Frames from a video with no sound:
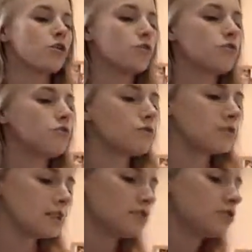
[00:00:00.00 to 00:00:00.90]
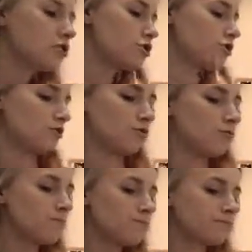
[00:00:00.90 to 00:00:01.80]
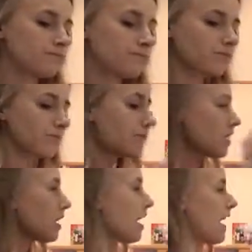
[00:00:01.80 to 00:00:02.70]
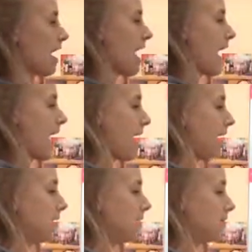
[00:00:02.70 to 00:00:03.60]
you need to add